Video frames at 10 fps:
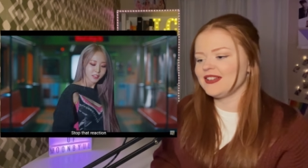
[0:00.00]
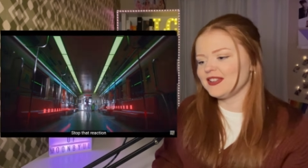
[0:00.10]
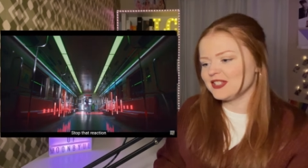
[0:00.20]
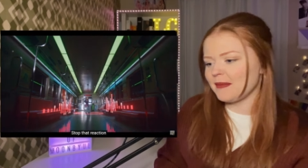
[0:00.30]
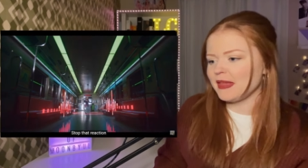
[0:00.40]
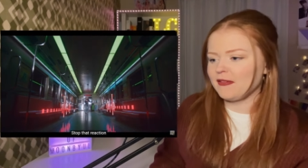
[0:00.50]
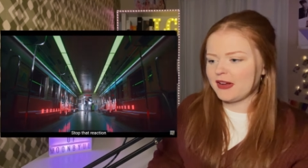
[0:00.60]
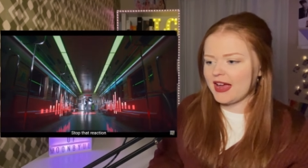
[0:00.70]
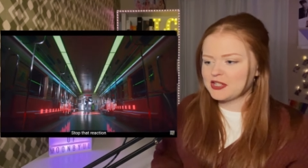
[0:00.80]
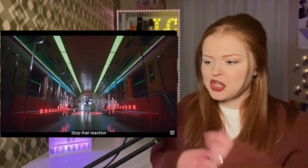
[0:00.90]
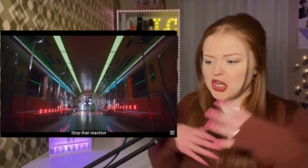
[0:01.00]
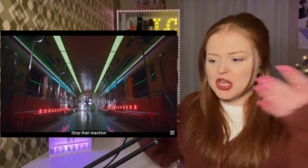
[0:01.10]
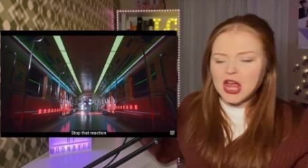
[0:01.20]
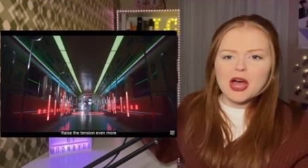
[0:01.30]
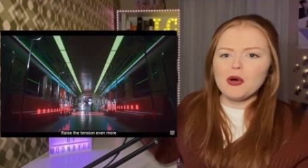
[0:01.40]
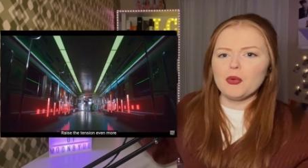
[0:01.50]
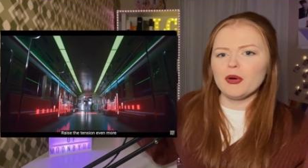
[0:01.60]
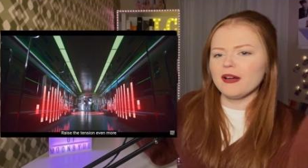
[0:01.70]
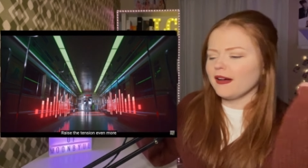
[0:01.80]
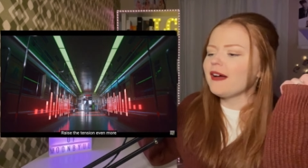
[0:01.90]
Stop that reaction. No,
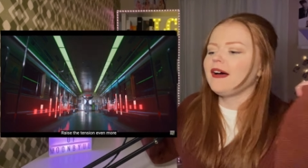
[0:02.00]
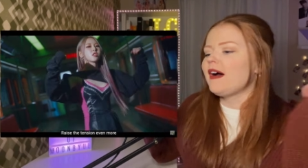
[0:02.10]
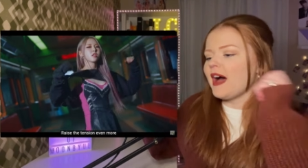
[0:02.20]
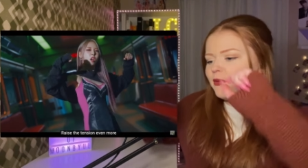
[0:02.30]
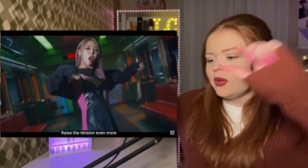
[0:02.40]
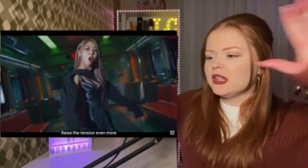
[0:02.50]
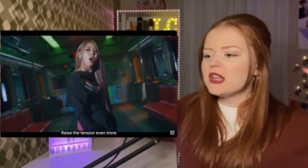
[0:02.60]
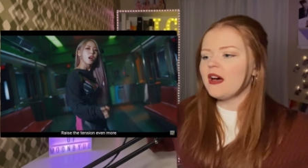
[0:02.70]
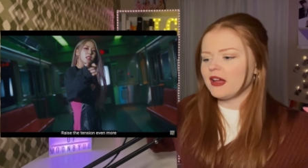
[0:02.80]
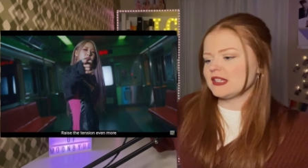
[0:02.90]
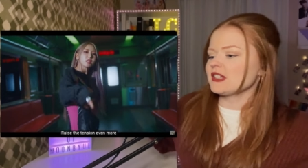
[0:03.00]
I will not.